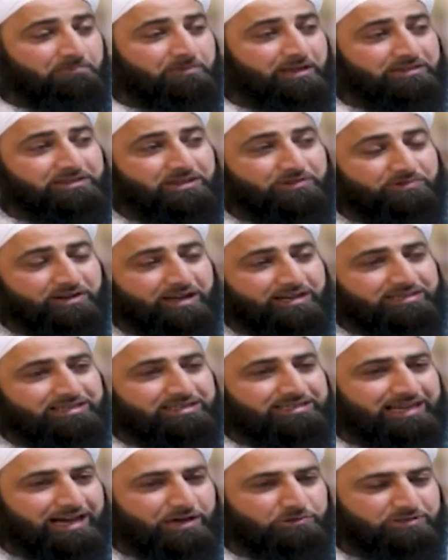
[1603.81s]
And they raid
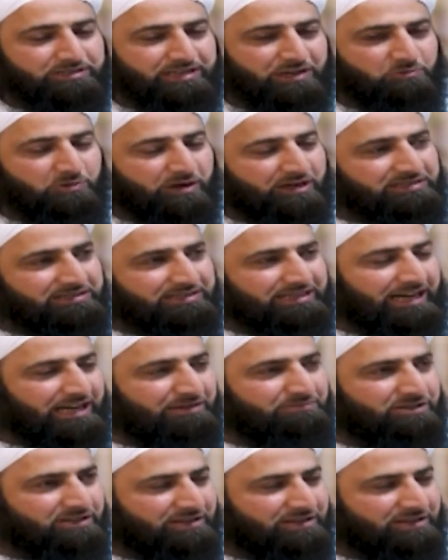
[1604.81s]
these houses at one time.